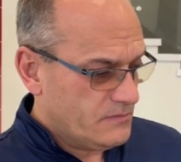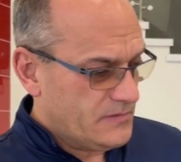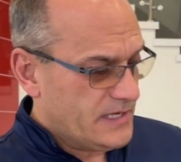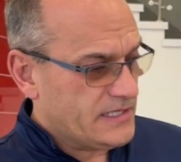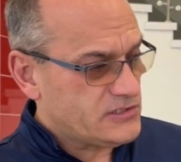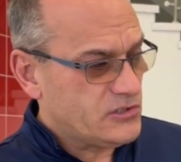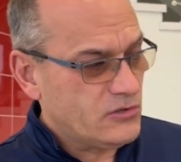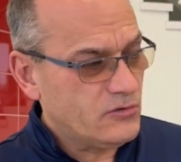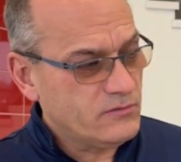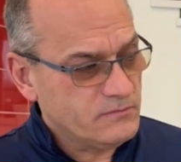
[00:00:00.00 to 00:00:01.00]
nice
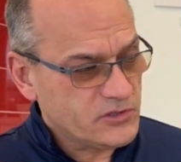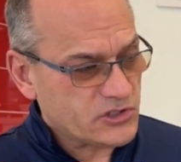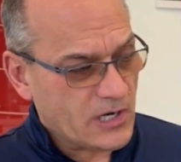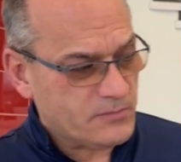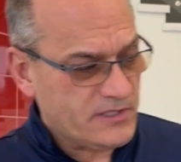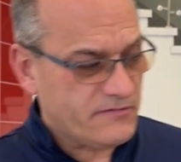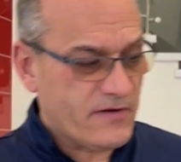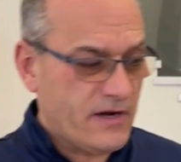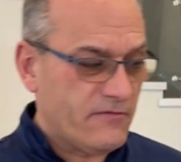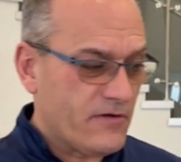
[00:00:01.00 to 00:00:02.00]
new sharply
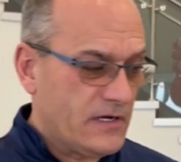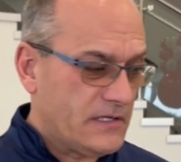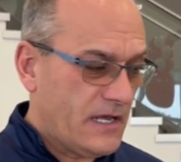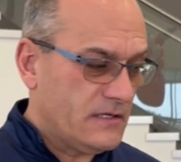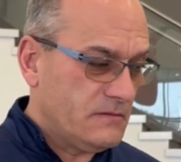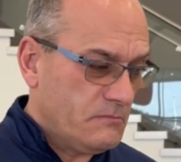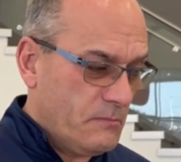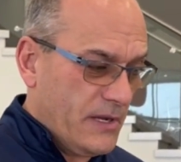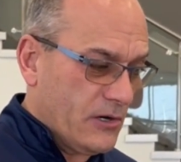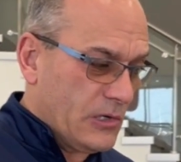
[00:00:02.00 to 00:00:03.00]
defined front end,
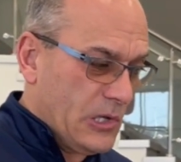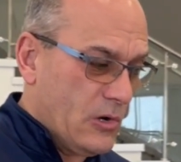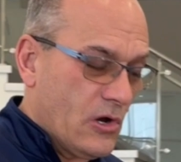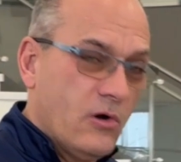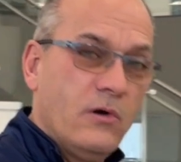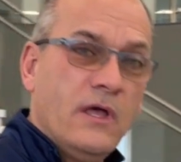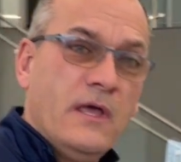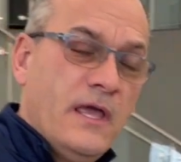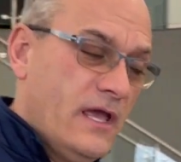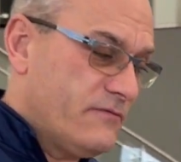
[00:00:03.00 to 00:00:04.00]
bigger logo,
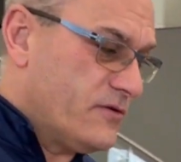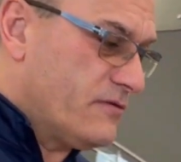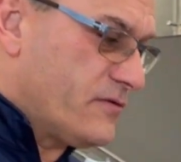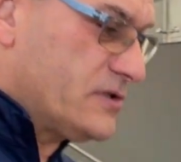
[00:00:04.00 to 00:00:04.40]
and for the first